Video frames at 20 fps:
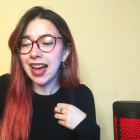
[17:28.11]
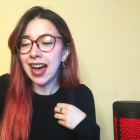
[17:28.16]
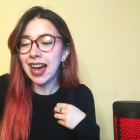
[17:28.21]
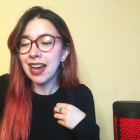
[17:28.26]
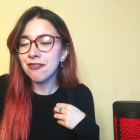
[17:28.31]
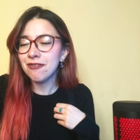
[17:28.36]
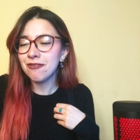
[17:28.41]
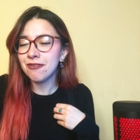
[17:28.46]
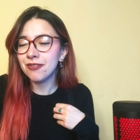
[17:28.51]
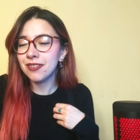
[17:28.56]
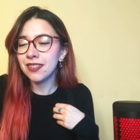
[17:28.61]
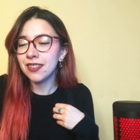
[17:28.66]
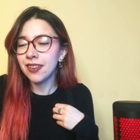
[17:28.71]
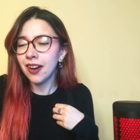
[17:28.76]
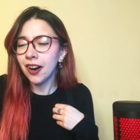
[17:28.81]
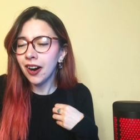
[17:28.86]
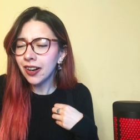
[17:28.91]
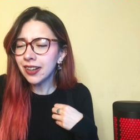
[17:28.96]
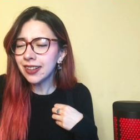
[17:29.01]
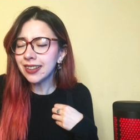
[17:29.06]
I've
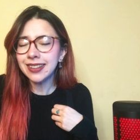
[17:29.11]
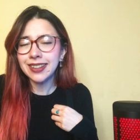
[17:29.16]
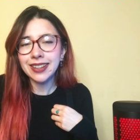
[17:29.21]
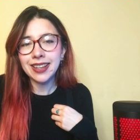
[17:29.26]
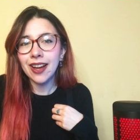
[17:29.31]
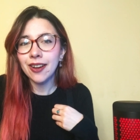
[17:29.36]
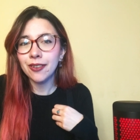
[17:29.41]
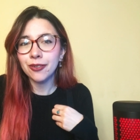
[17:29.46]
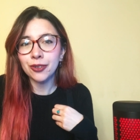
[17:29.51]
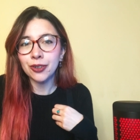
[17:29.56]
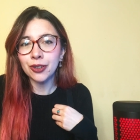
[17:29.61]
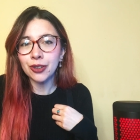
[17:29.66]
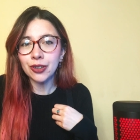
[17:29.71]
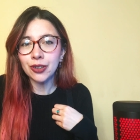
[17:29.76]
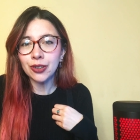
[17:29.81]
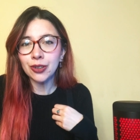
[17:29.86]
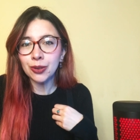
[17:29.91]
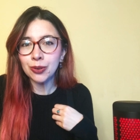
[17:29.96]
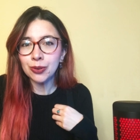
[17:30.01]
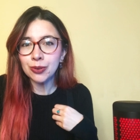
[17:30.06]
hardly ever
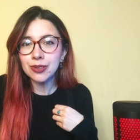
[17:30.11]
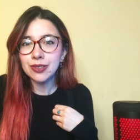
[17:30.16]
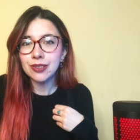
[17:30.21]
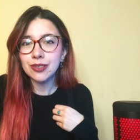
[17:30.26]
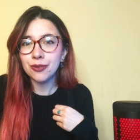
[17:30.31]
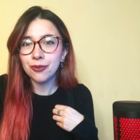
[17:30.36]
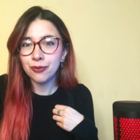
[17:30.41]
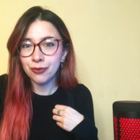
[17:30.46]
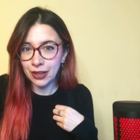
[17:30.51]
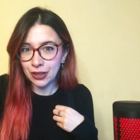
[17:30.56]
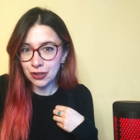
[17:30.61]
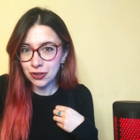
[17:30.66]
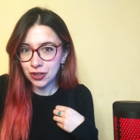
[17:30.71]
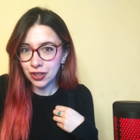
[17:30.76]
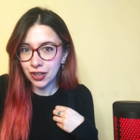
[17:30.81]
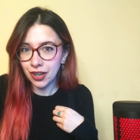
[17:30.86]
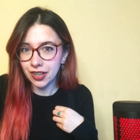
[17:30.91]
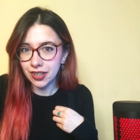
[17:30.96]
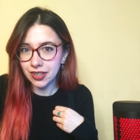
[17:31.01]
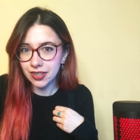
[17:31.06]
used
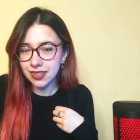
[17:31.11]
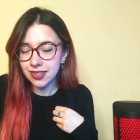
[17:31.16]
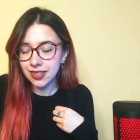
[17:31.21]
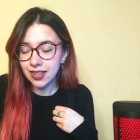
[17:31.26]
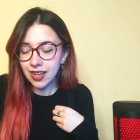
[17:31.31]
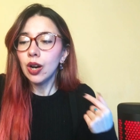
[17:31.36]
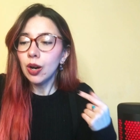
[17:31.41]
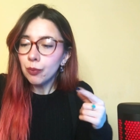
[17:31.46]
flashcards.